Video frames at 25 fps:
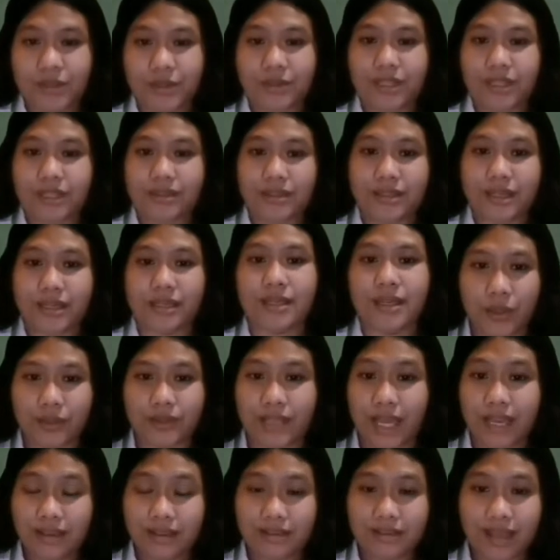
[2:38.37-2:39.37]
So that's it. But
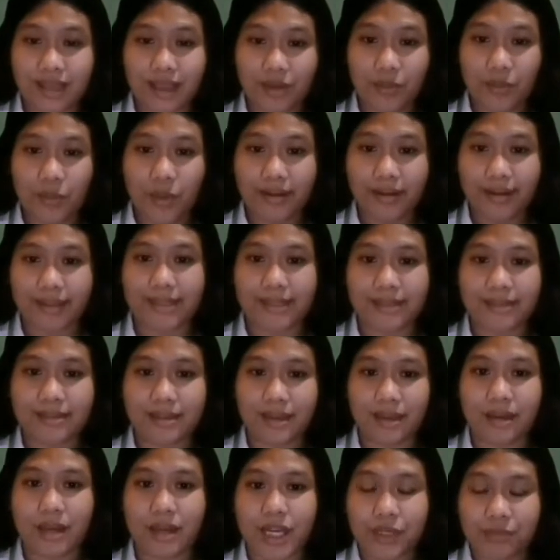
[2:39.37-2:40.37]
the second one is
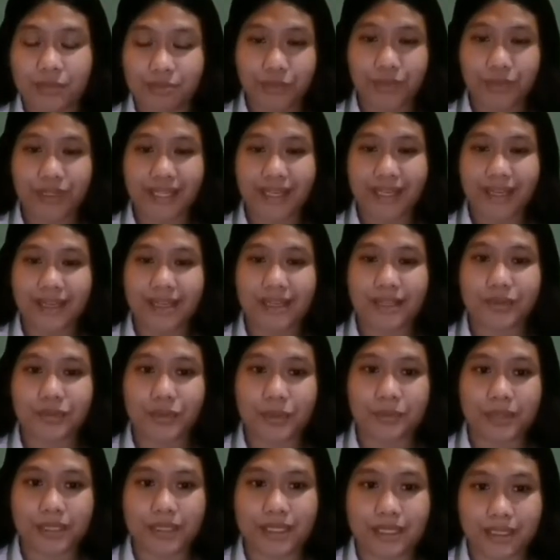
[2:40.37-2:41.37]
the bullying is
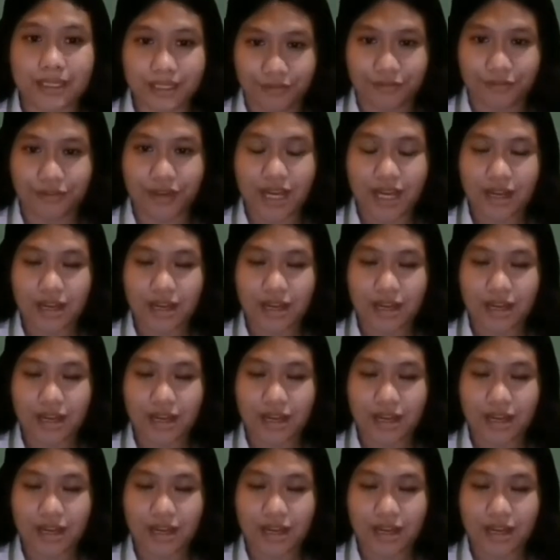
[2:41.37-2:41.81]
repetitive.